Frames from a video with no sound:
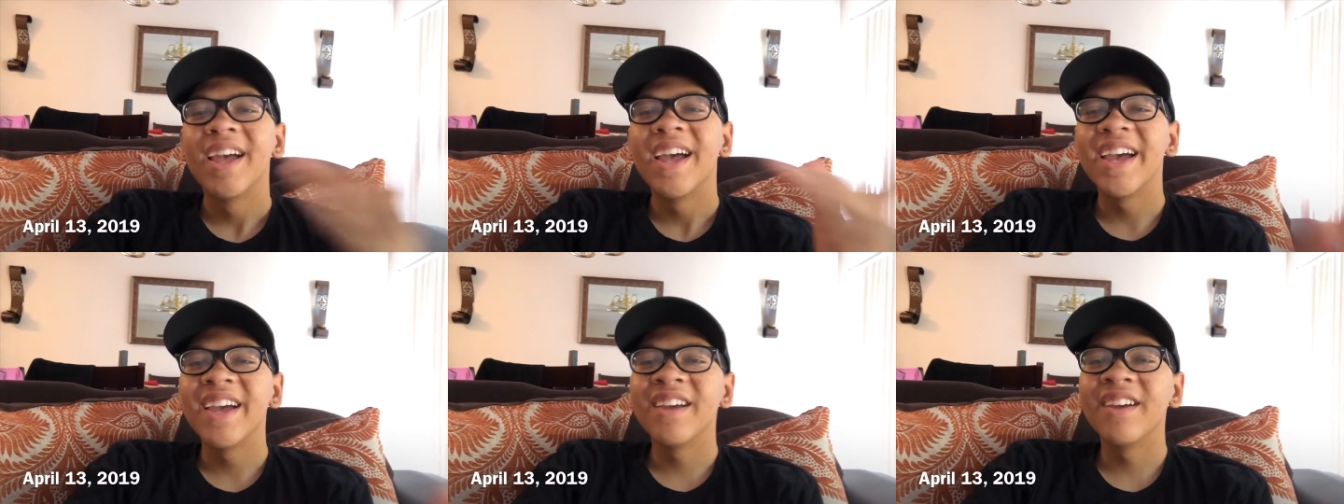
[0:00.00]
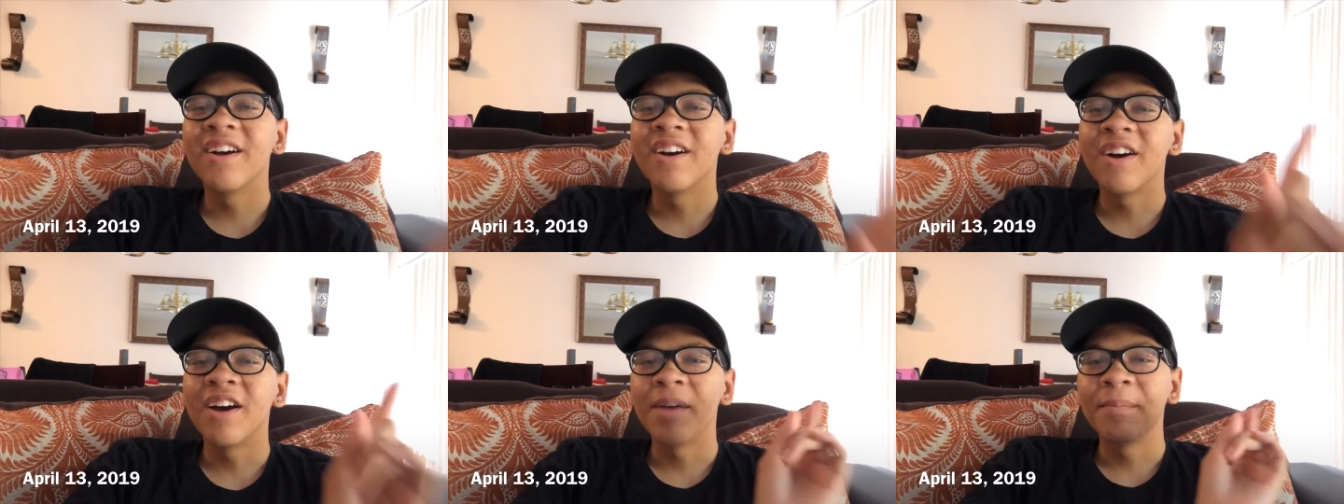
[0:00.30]
Hey,
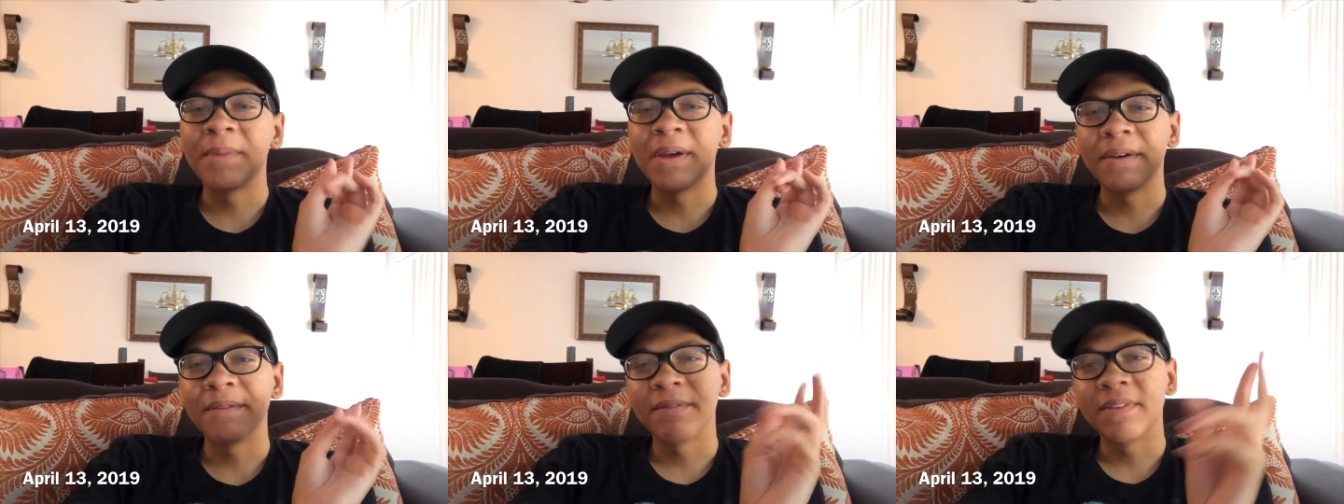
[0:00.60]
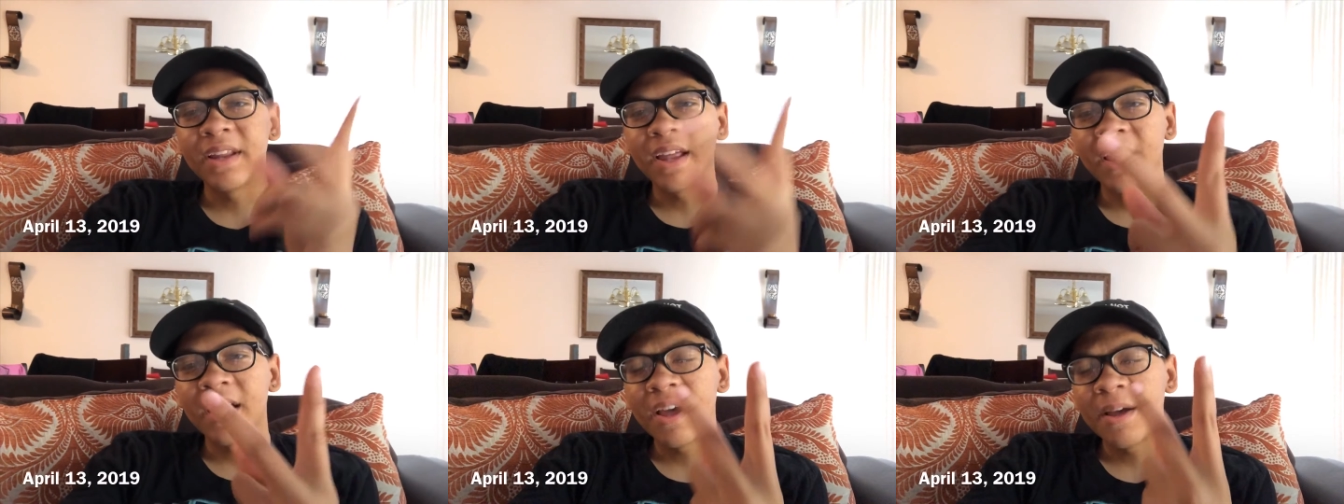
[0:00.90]

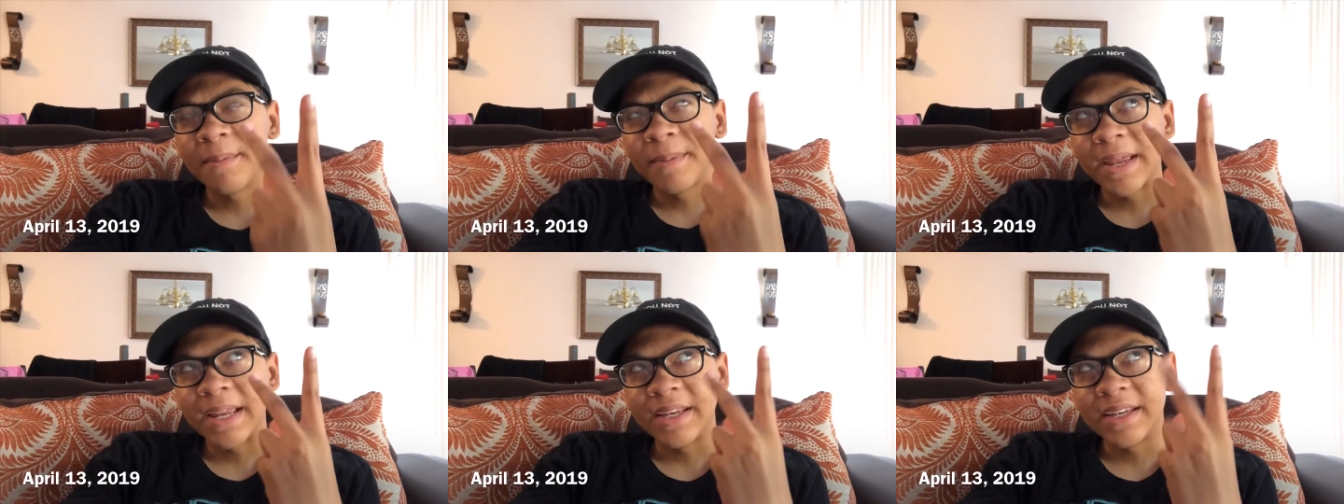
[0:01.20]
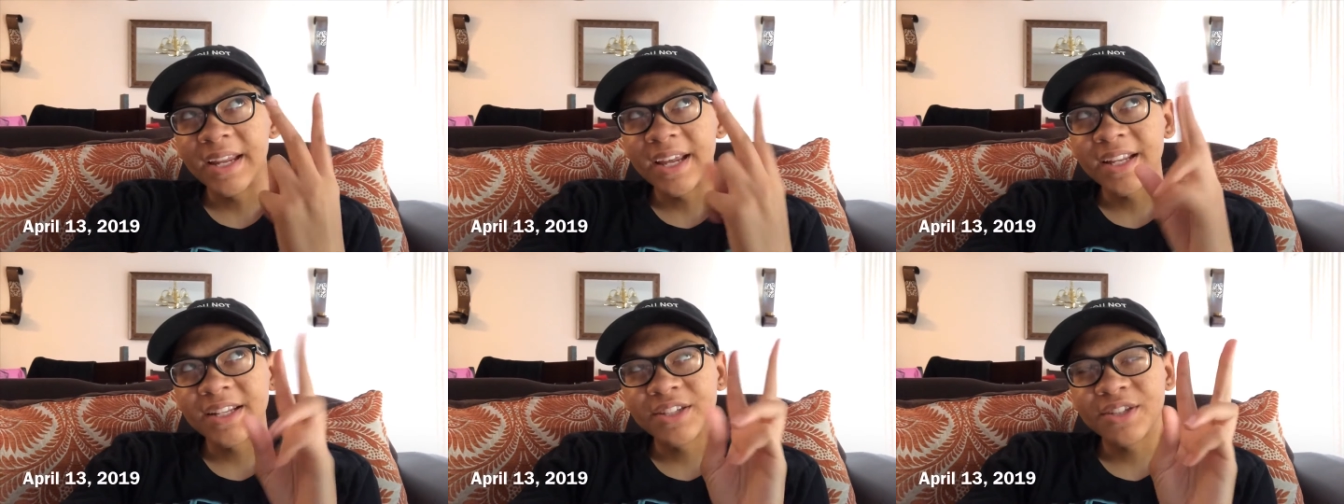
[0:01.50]
y'all. I'm
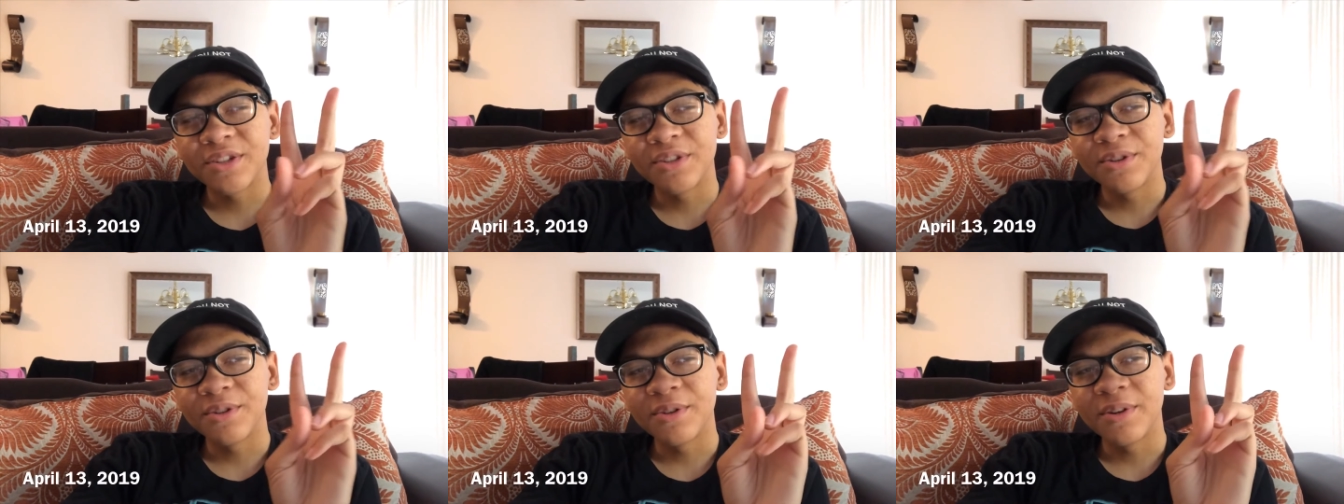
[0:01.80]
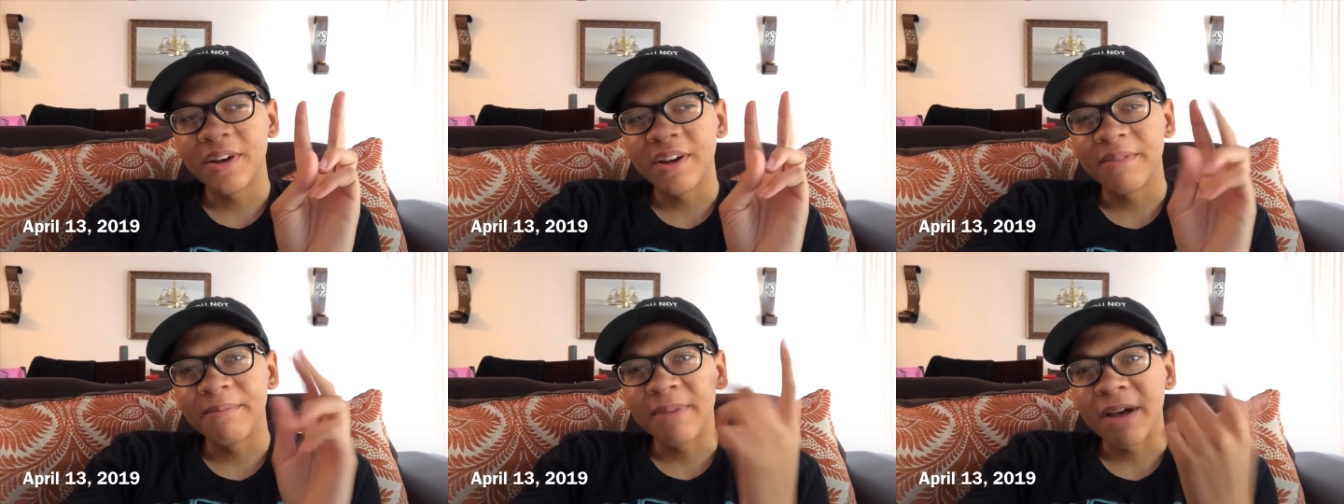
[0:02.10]
at day two
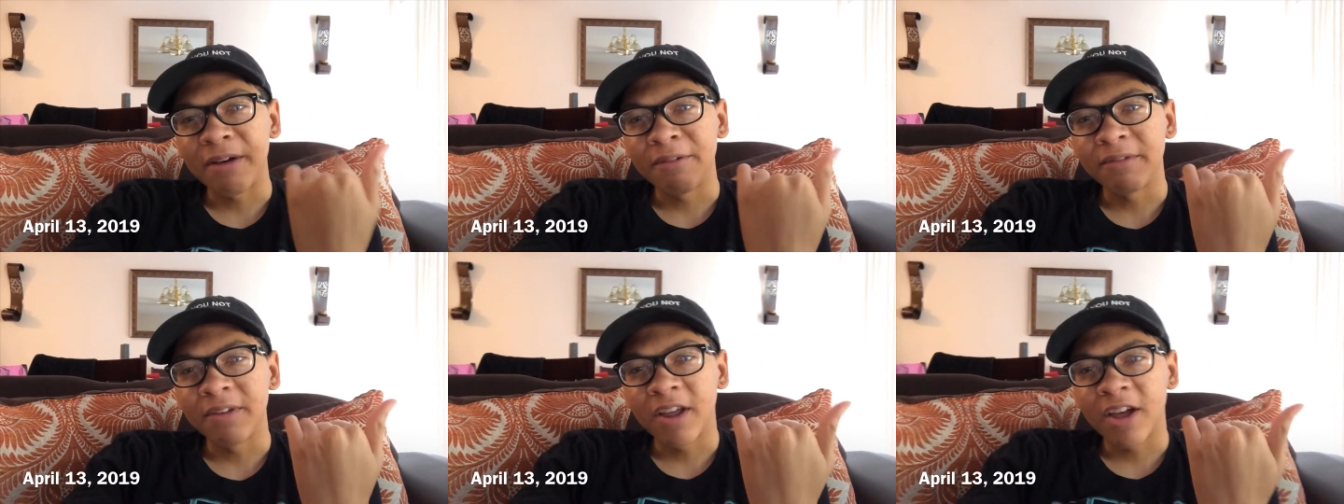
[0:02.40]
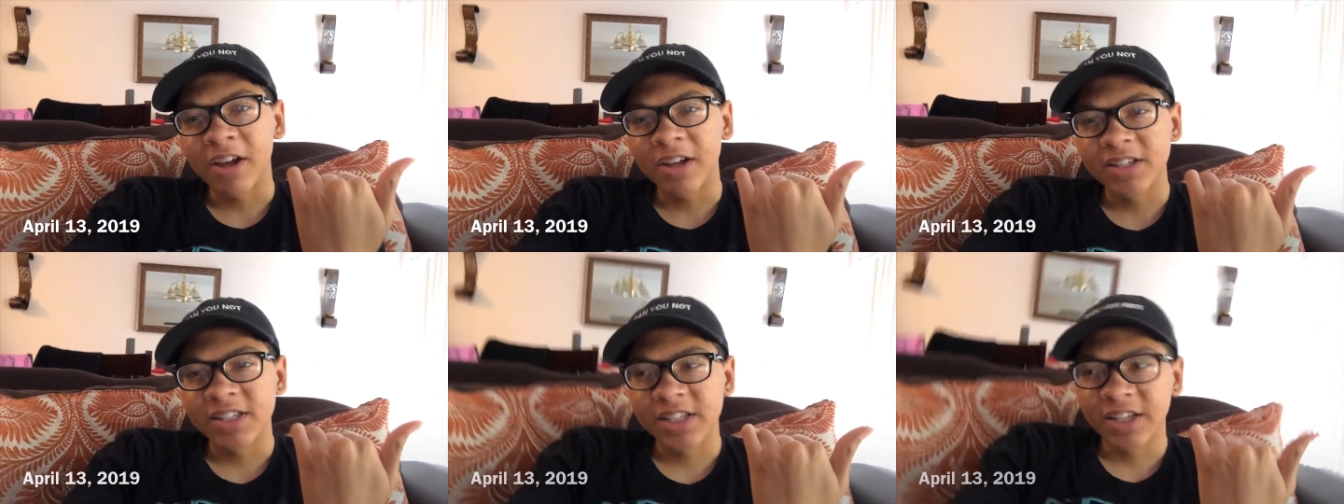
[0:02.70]
of my
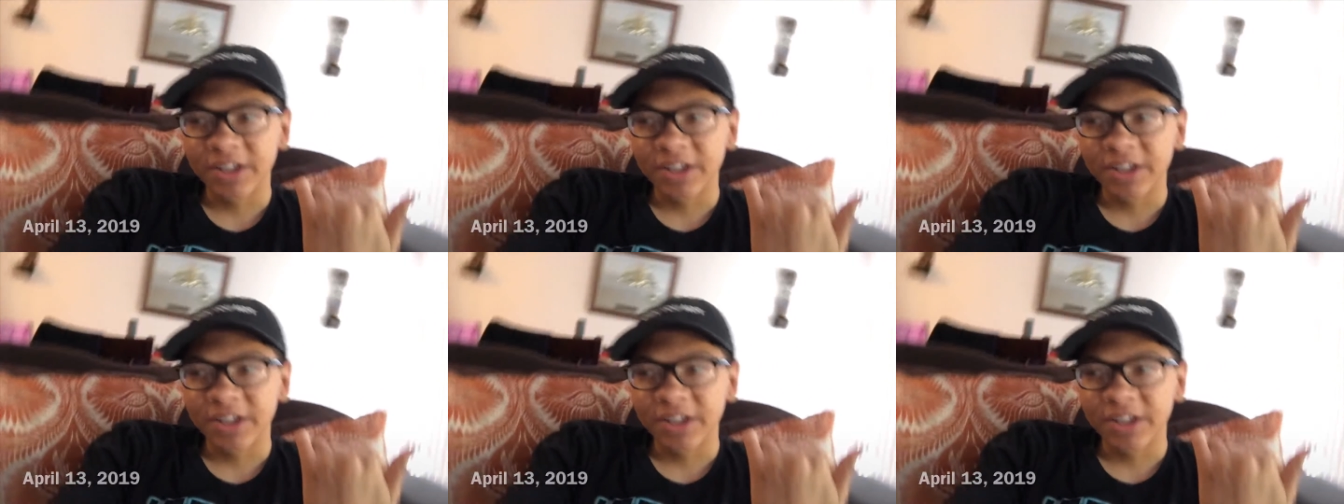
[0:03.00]
vlog